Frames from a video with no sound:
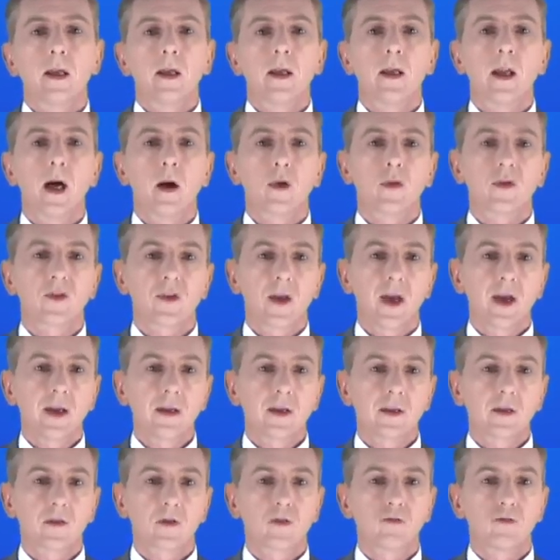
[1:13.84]
Now,
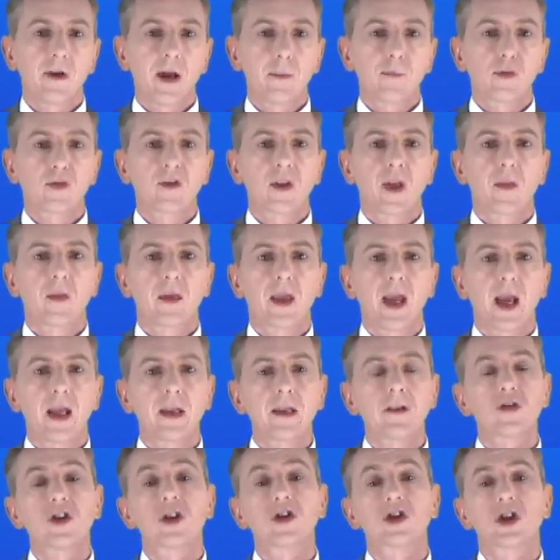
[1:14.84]
scientists represent the
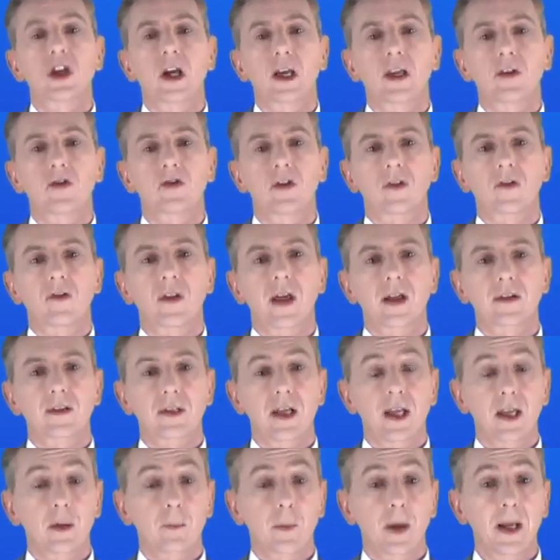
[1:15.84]
energy changes that
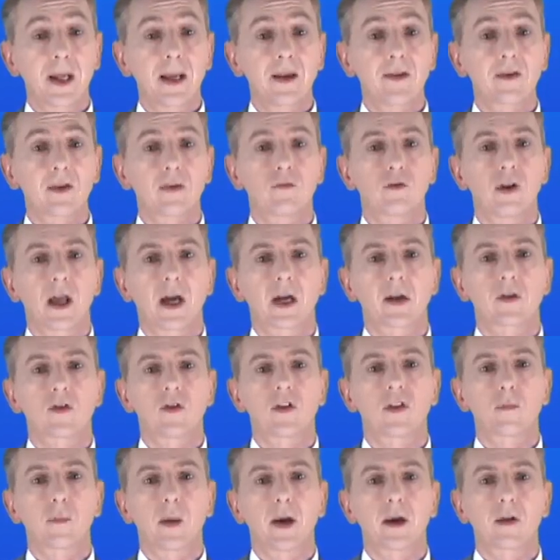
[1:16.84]
take place in
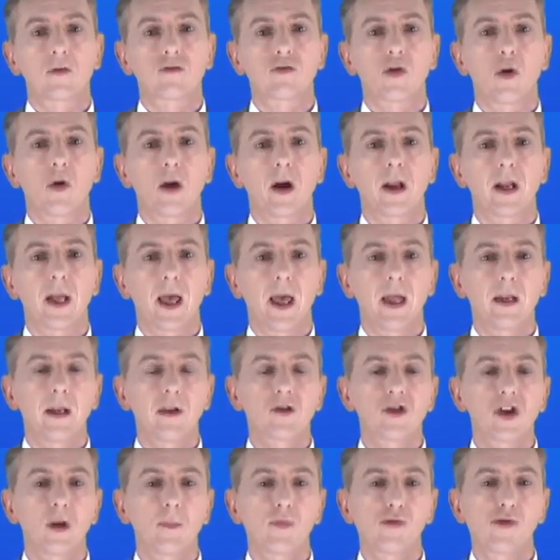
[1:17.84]
reactions by drawing an
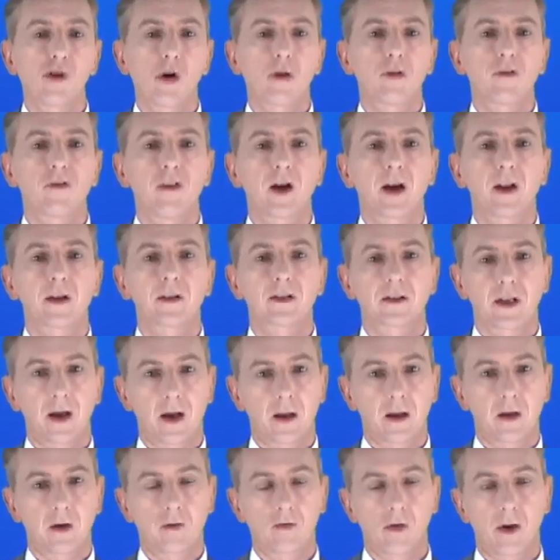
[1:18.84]
energy profile
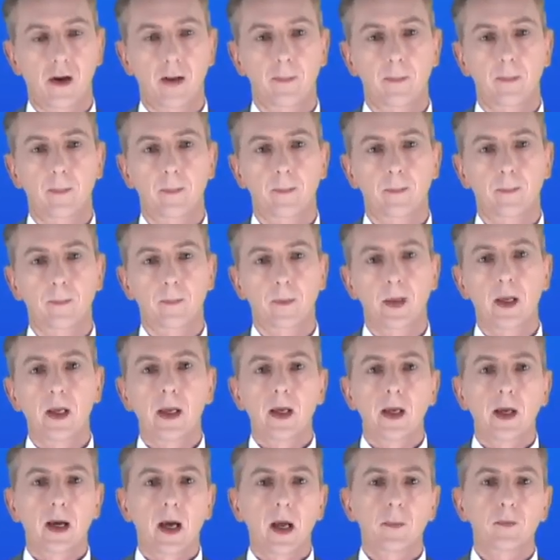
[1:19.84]
diagram.
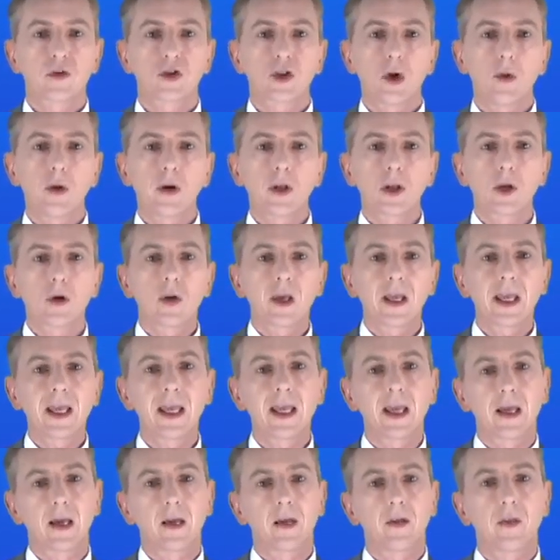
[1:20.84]
I'm showing you
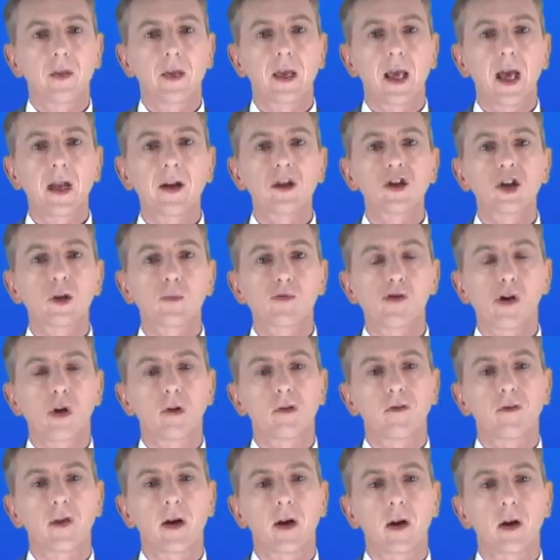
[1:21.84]
here the energy
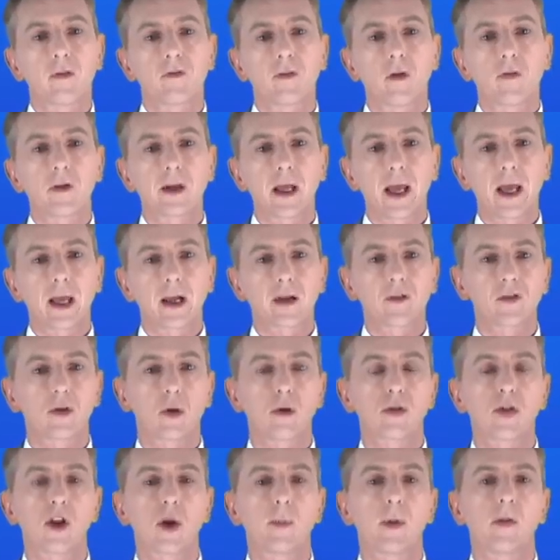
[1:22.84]
profile for an
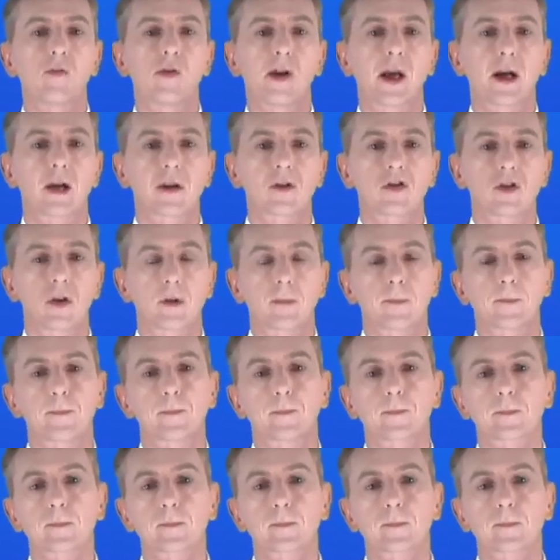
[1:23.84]
exothermic reaction.